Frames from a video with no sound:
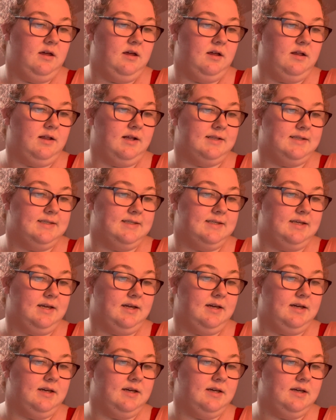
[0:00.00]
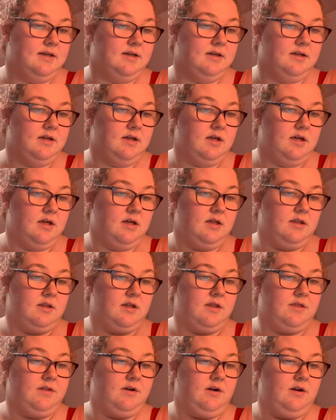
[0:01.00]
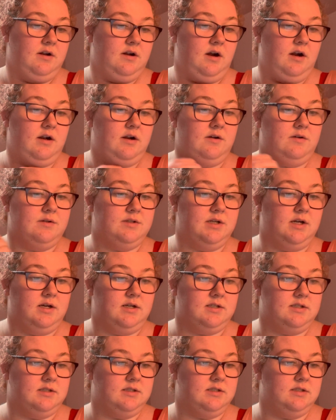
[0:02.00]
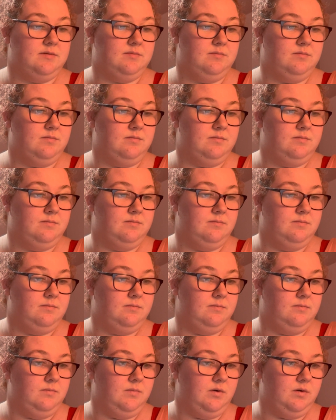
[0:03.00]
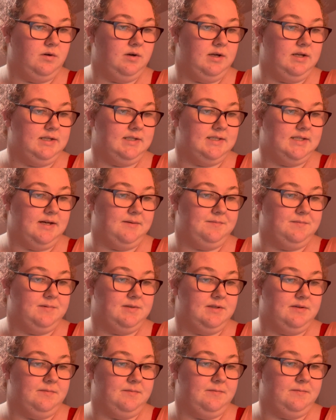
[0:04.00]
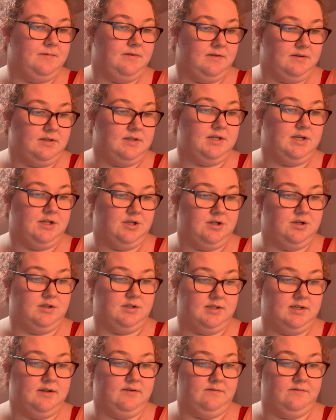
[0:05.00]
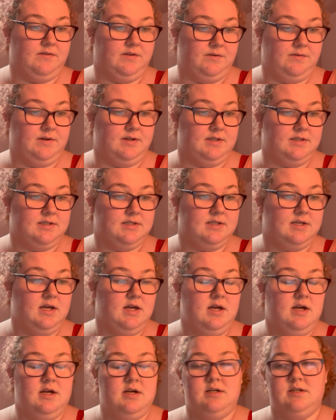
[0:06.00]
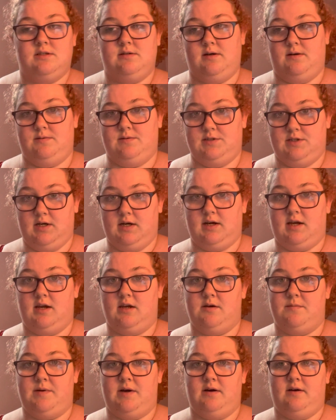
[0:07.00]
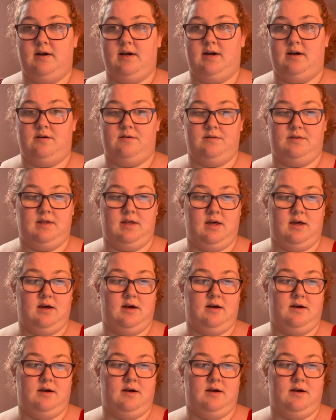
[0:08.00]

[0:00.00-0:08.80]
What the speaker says: let's see. The third article talks more in depth of the teacher's influence. So I was talking about how the